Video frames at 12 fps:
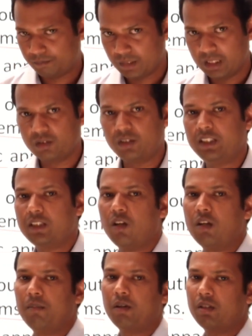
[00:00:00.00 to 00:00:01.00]
so this is all
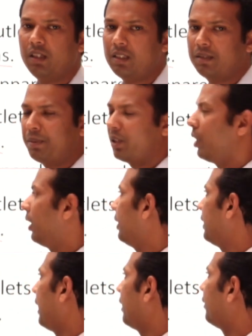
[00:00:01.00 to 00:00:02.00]
about the specialty
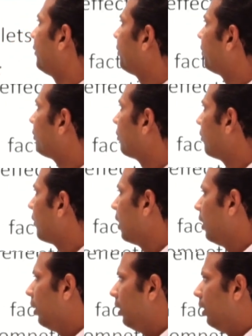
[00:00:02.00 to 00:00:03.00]
channel.
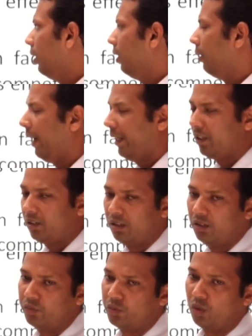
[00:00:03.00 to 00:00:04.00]
Right,
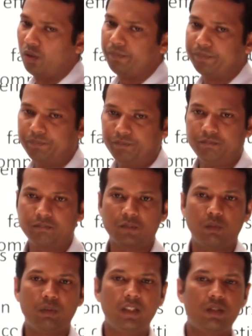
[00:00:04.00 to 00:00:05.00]
so
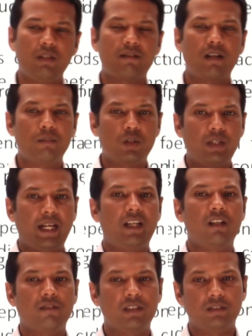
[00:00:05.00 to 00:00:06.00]
with this we have come to the end
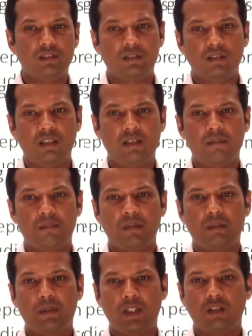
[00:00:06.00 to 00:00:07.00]
of this
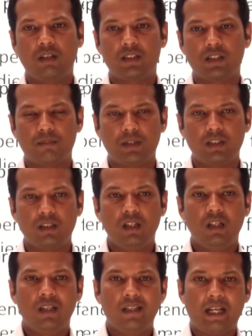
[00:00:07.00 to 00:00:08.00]
particular subject.
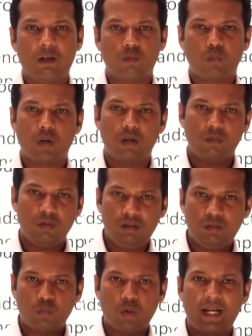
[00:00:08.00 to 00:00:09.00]
Now
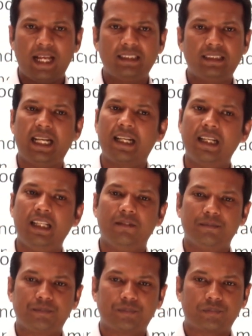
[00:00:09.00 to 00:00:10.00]
what exactly
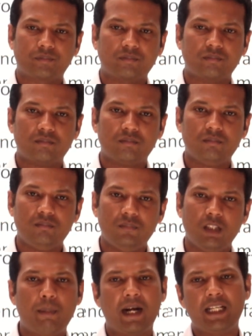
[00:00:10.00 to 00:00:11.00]

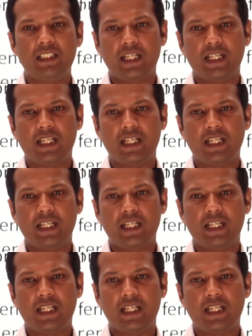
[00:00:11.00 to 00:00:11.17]
marketing